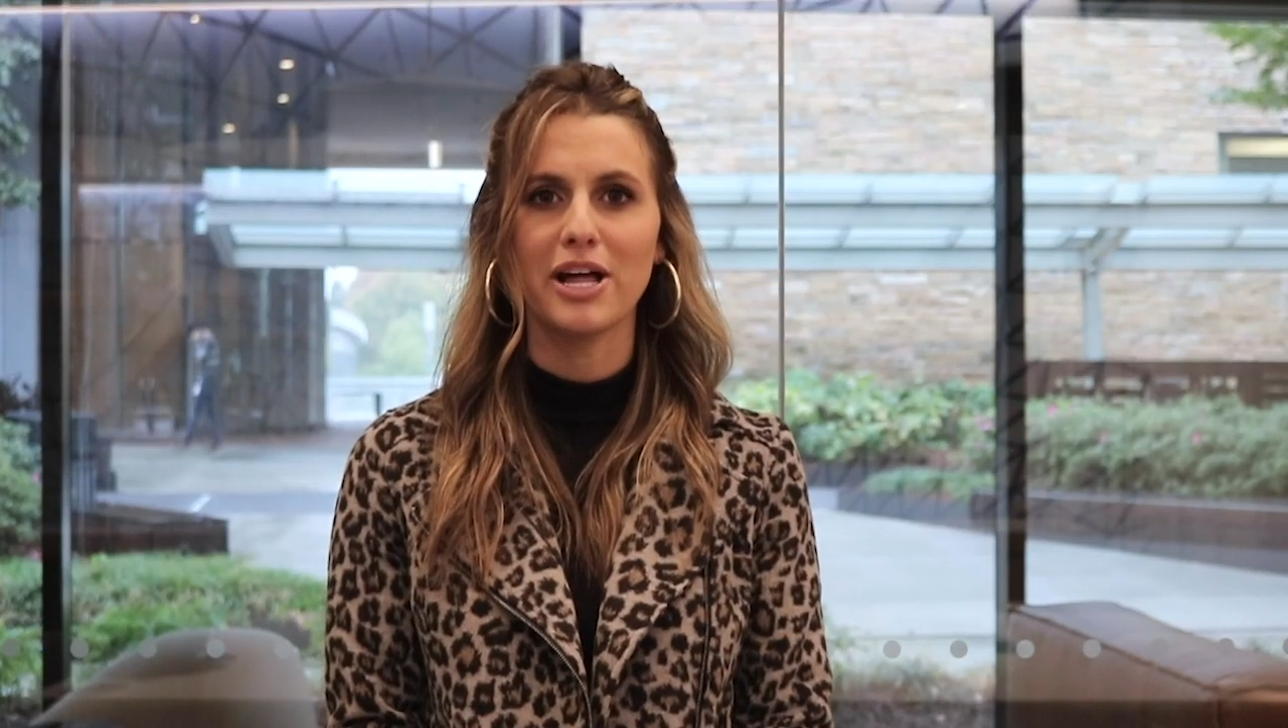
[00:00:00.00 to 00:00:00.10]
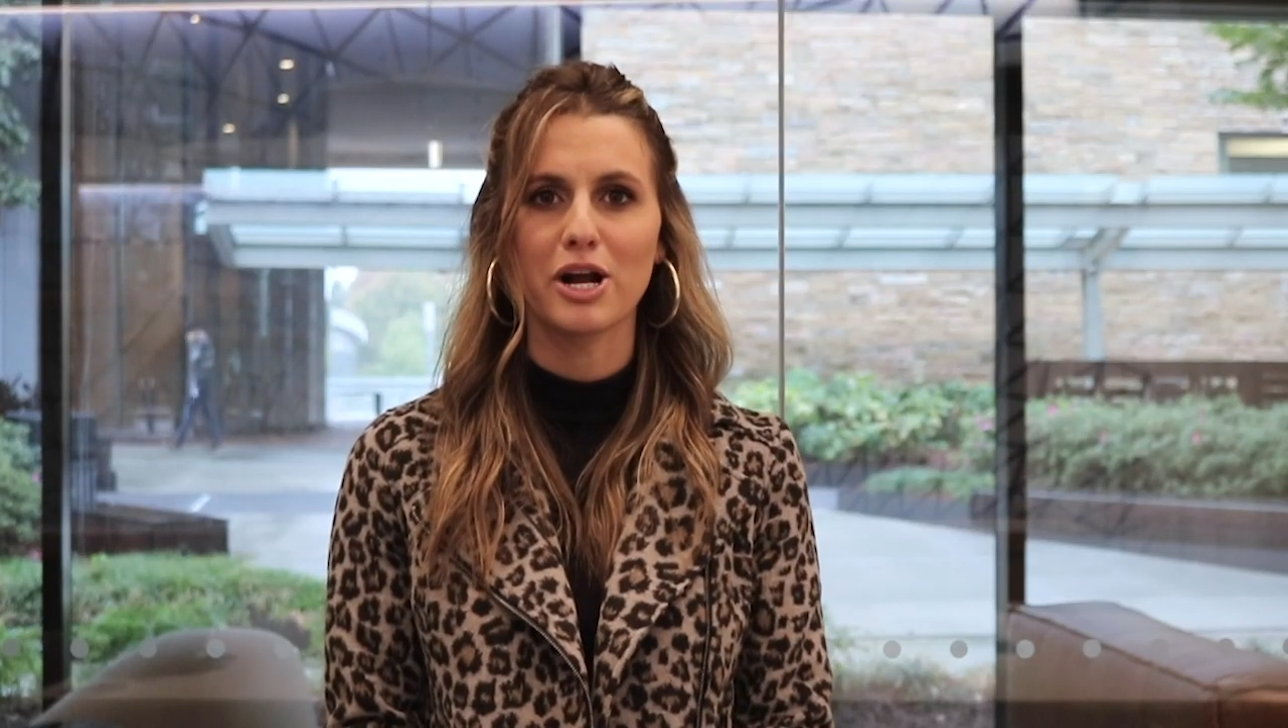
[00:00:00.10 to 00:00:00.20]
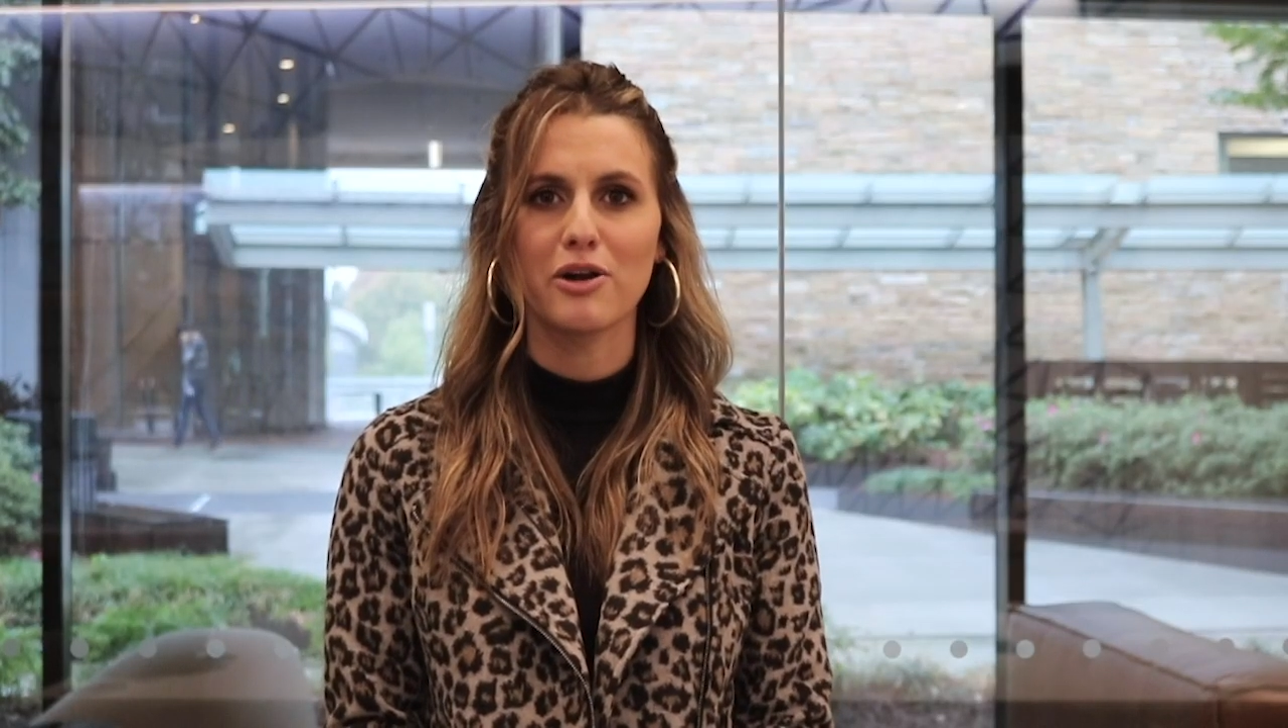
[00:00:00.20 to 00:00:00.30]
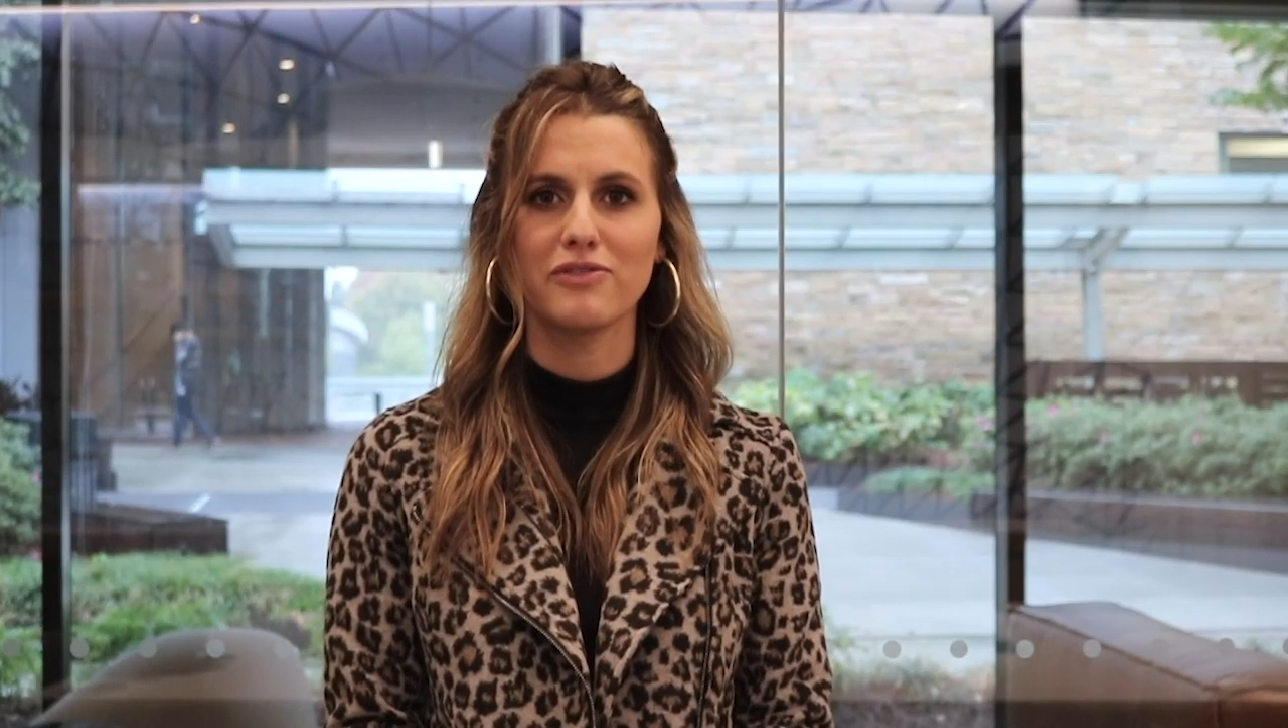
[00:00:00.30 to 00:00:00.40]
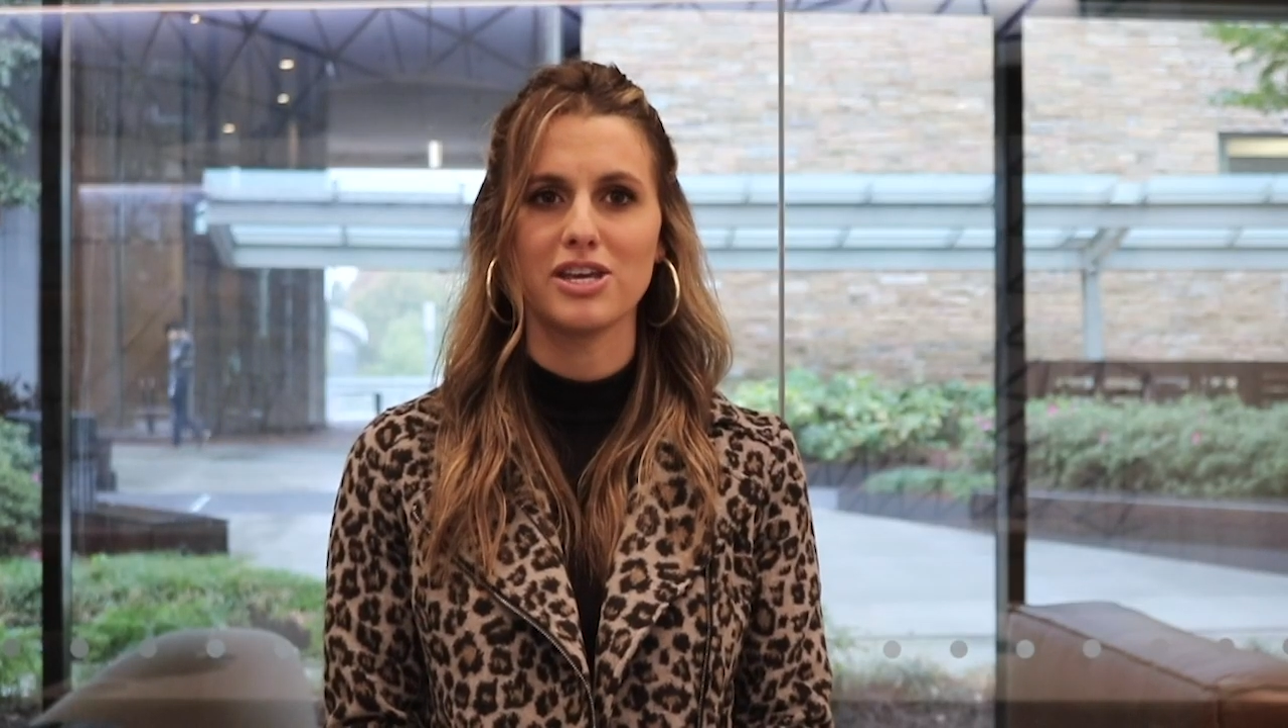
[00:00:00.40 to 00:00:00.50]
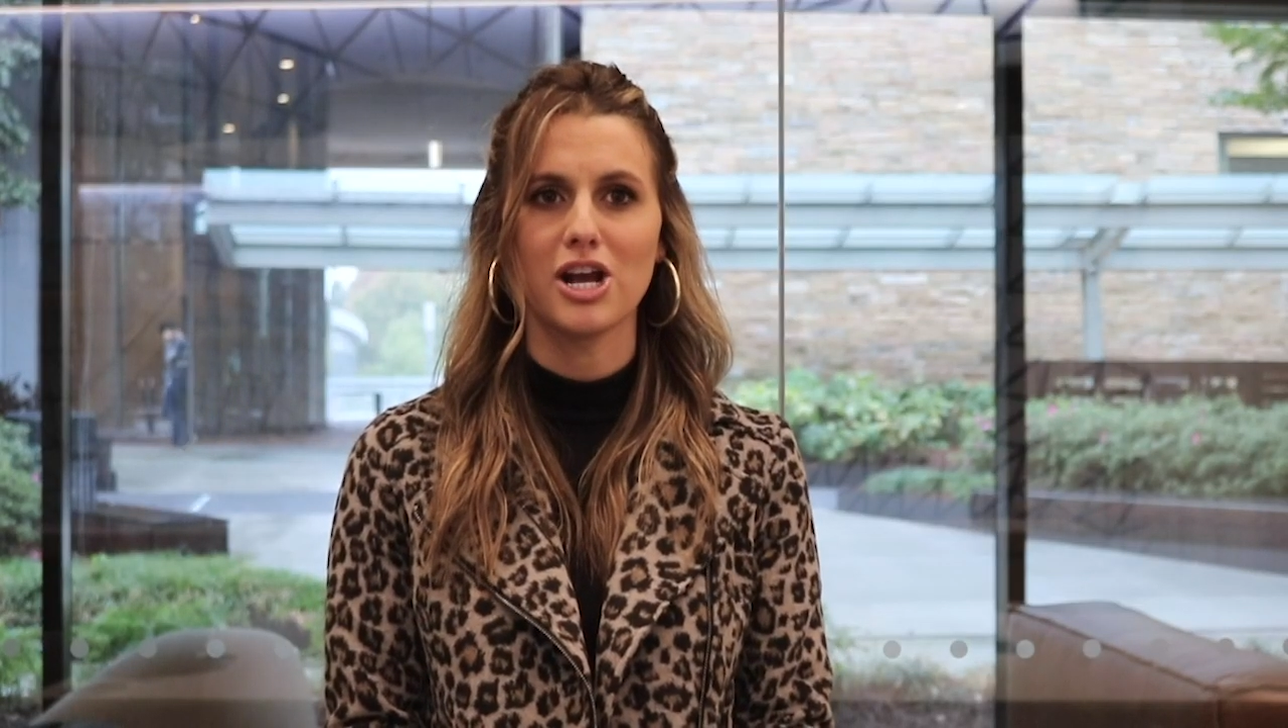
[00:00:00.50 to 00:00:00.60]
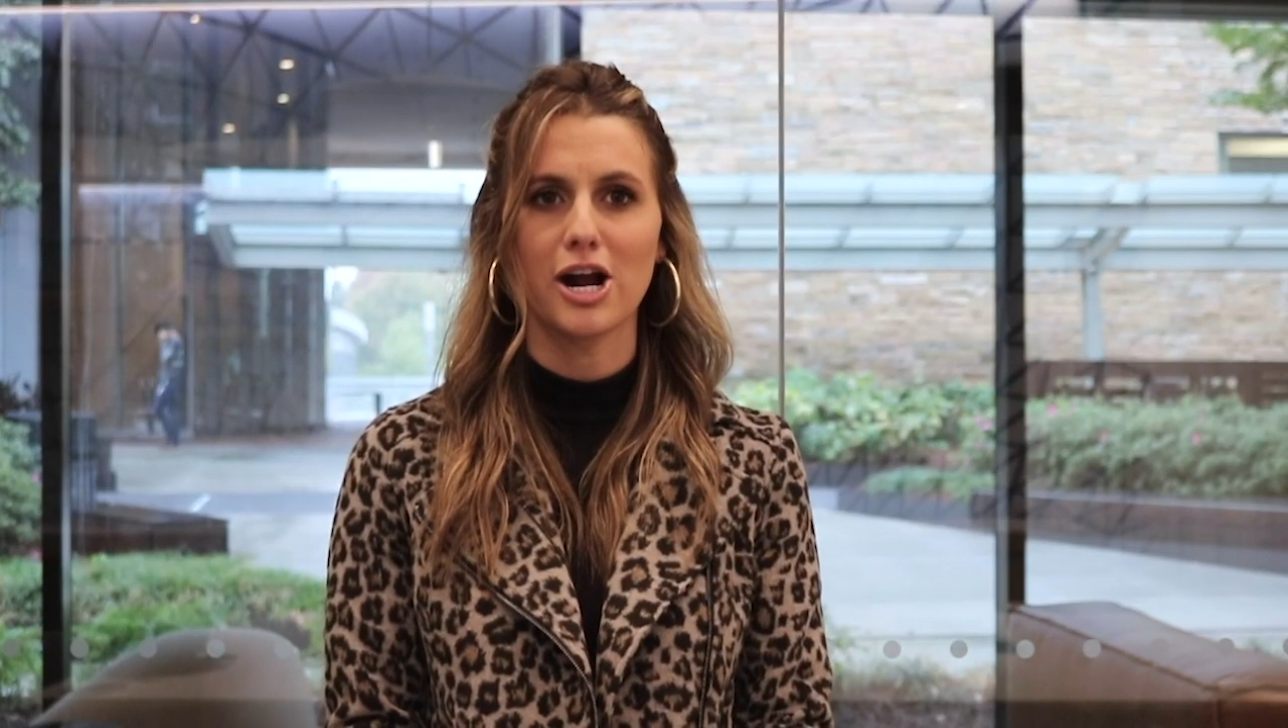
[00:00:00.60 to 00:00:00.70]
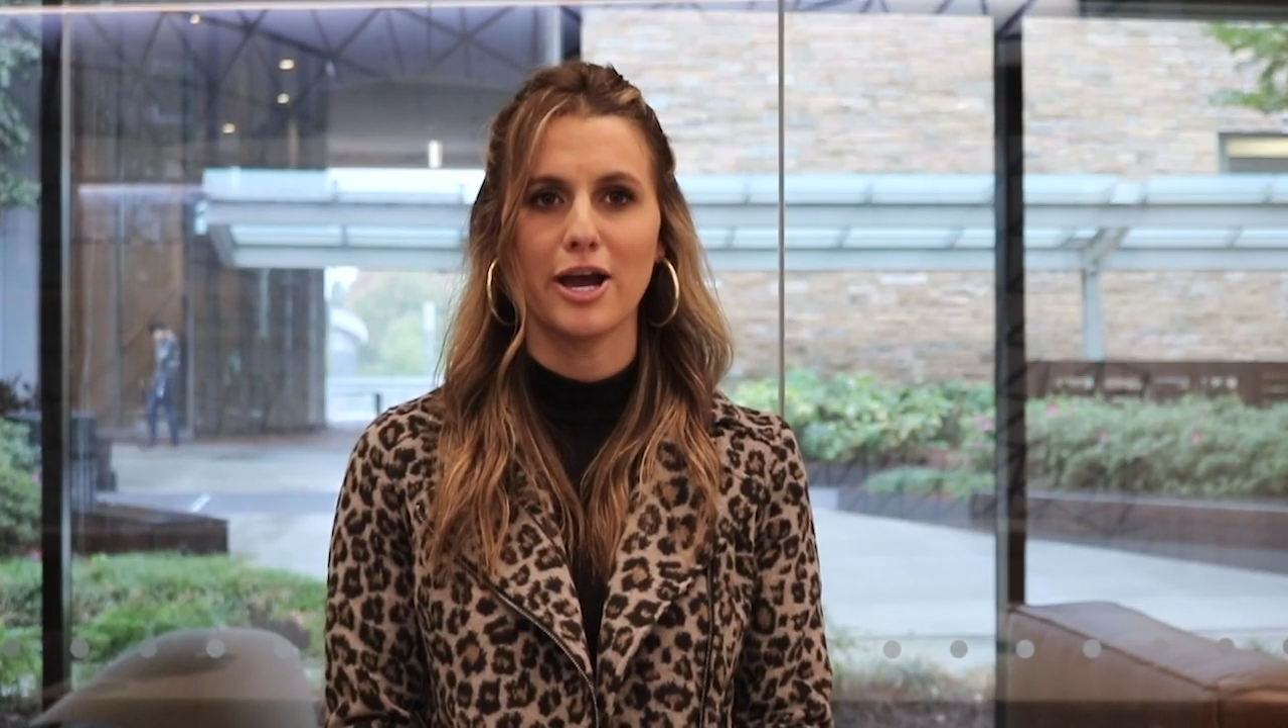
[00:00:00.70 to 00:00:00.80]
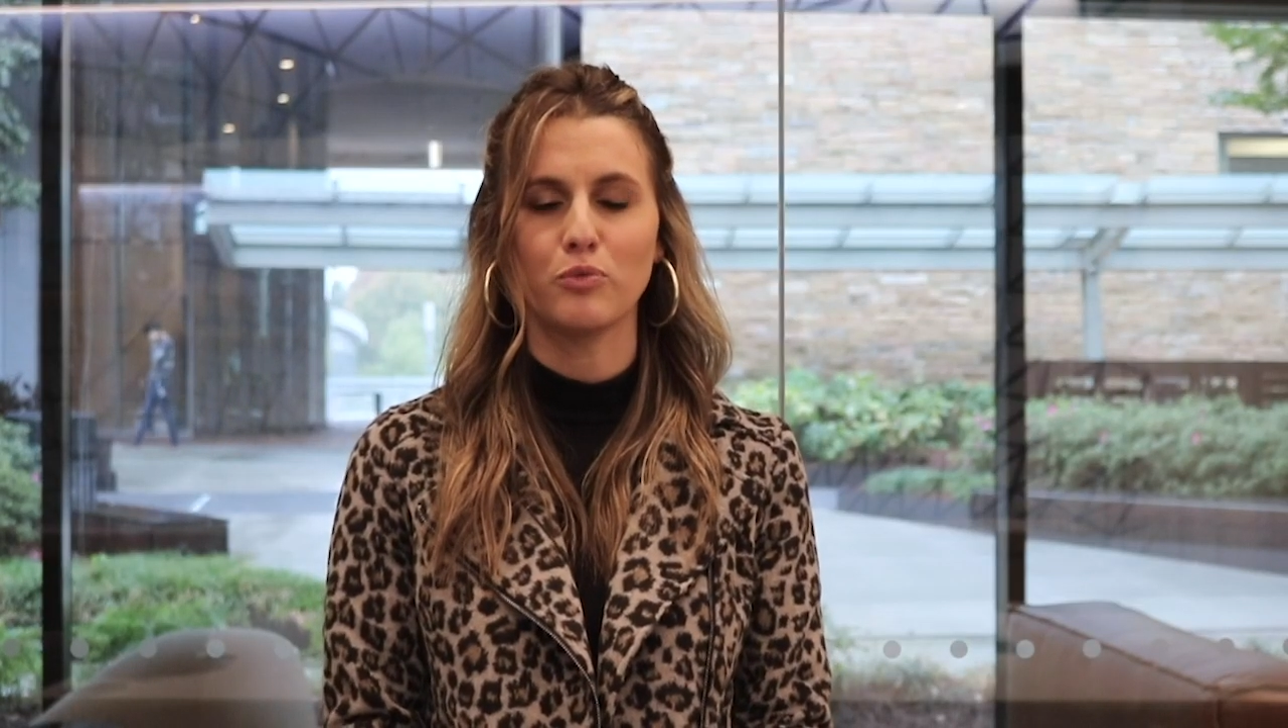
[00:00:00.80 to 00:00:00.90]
Player of the Year,